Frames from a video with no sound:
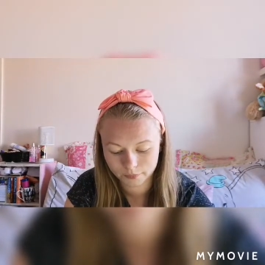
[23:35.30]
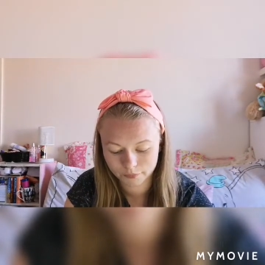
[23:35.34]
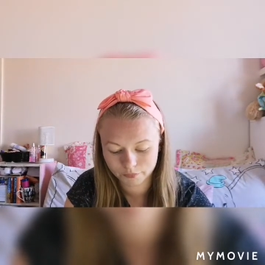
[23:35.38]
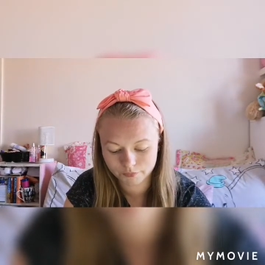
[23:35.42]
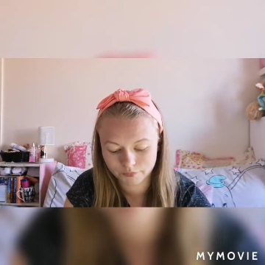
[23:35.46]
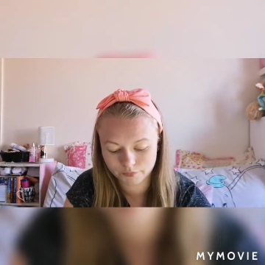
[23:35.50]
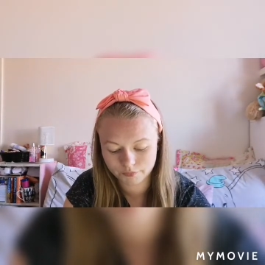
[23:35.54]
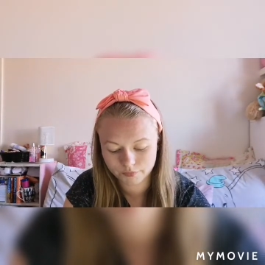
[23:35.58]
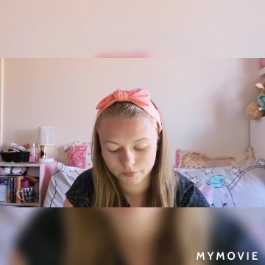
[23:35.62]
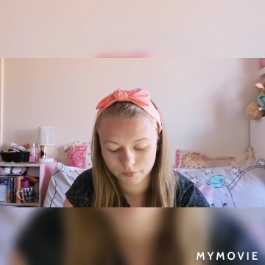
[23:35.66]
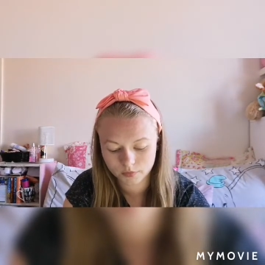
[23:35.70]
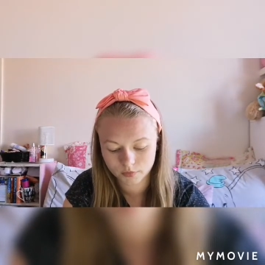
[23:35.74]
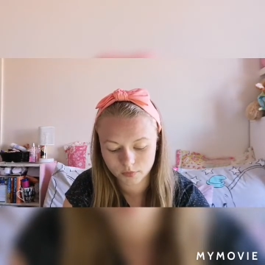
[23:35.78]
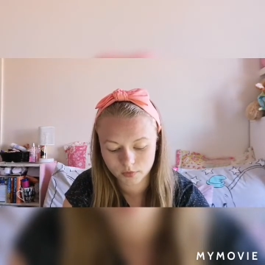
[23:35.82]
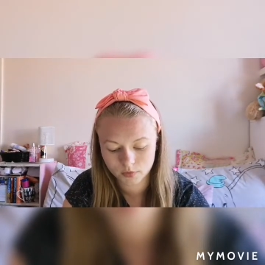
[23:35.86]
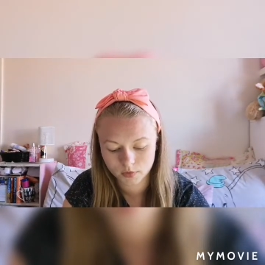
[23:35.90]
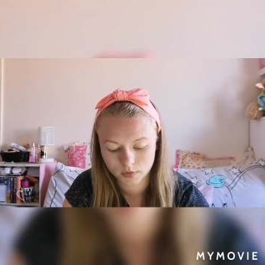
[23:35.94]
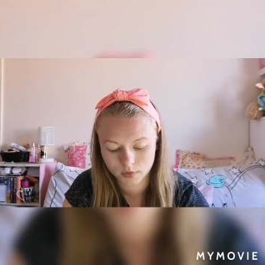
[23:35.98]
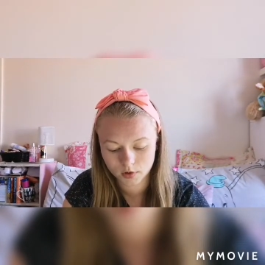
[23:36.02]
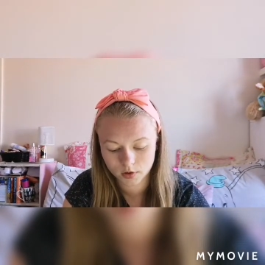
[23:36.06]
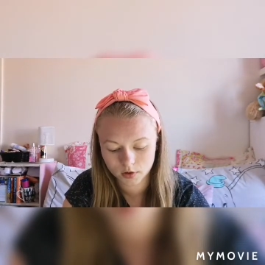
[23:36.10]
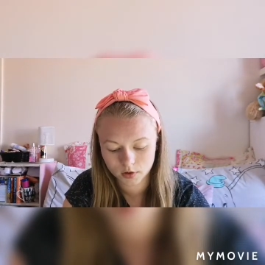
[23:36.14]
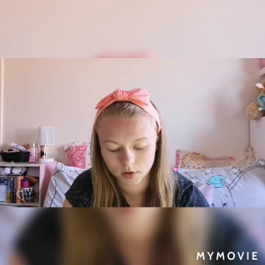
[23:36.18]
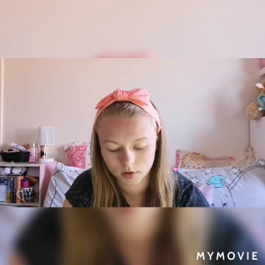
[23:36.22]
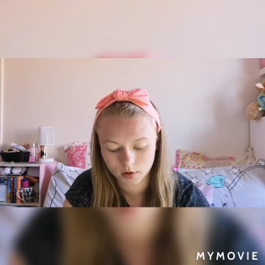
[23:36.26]

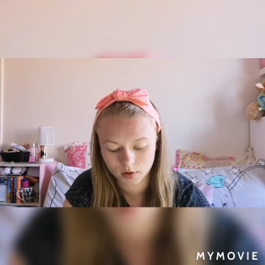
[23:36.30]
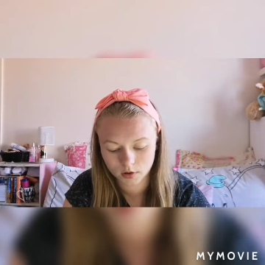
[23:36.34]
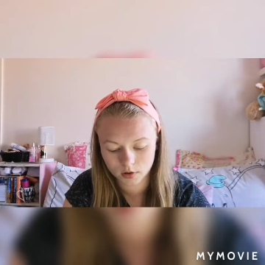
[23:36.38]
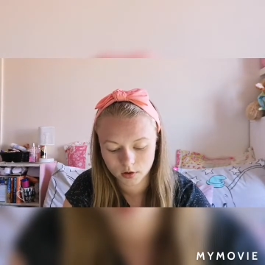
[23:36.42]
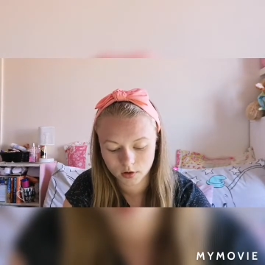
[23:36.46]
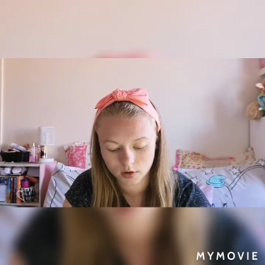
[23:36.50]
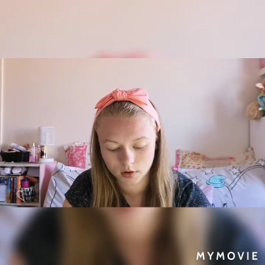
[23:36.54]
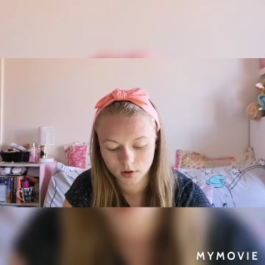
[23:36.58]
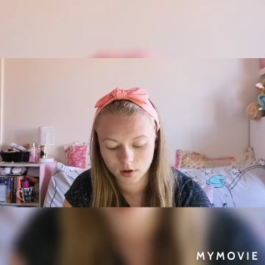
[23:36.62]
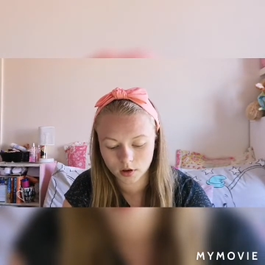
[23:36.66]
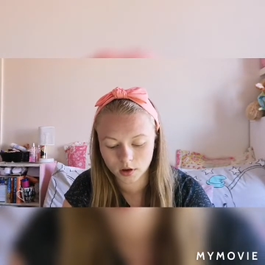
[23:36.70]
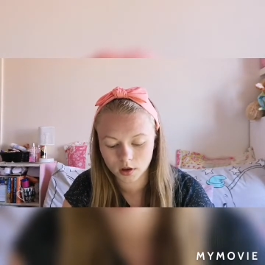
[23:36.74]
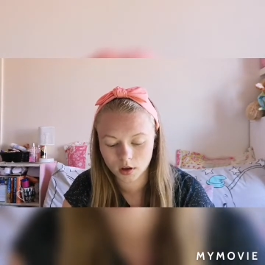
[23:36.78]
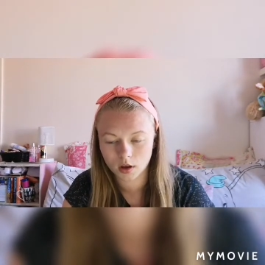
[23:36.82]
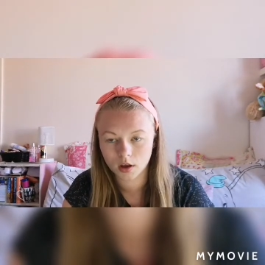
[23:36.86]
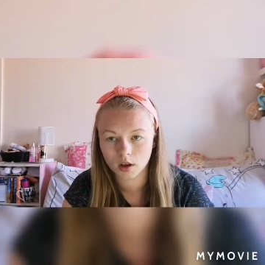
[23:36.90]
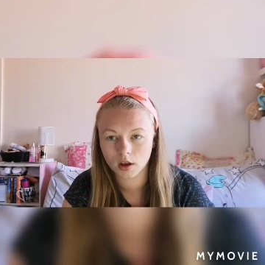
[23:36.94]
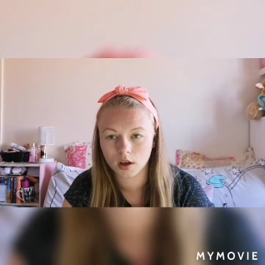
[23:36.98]
(no one is talking)